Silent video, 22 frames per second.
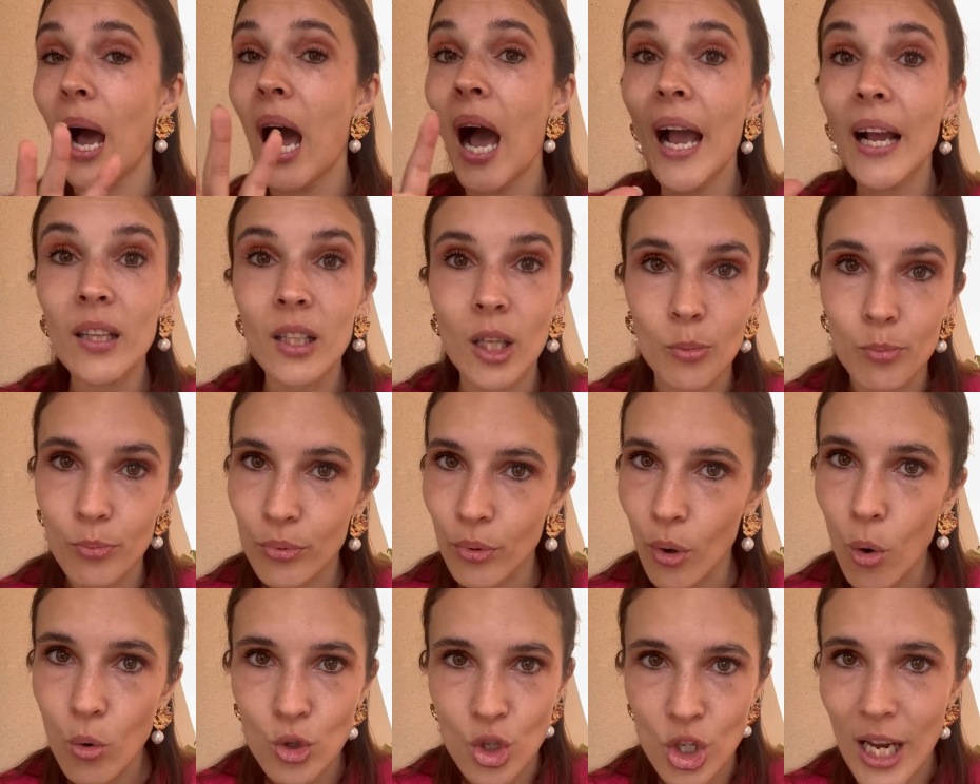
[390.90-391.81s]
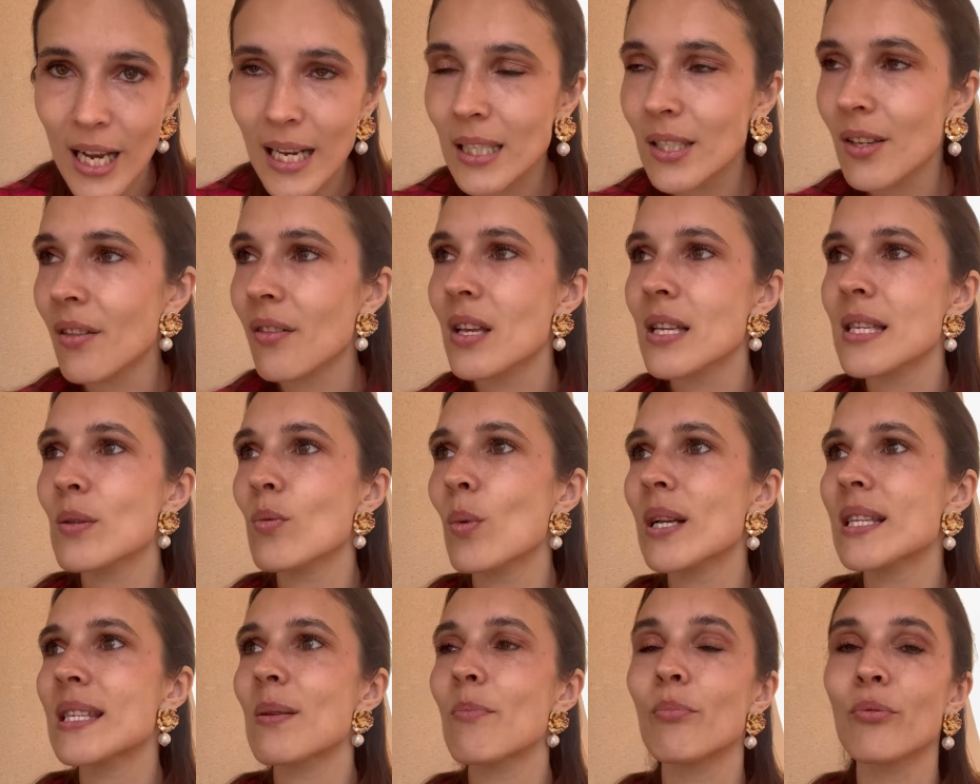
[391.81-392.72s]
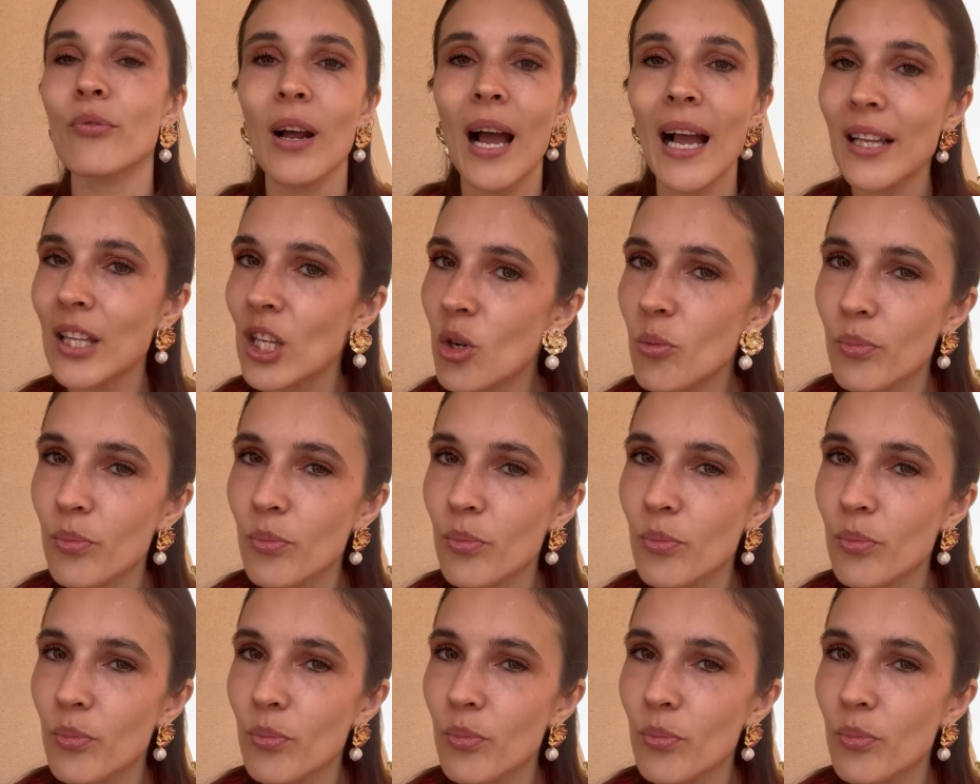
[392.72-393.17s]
pilot project, this was a brand